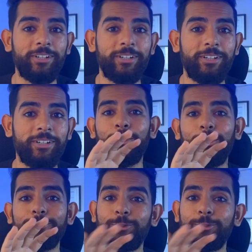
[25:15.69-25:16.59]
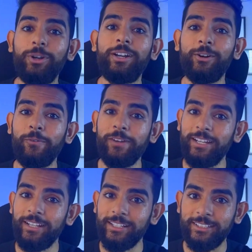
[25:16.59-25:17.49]
So don't
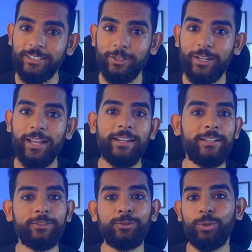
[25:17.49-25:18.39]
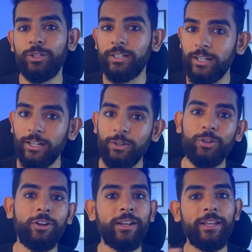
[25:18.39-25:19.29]
overly restrict your calories, don't cut out
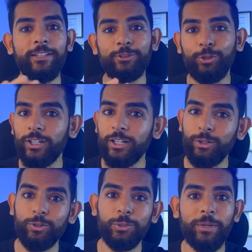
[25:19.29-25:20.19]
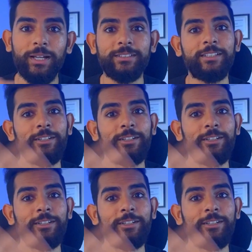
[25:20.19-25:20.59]
on rice, don't cut out on pasta,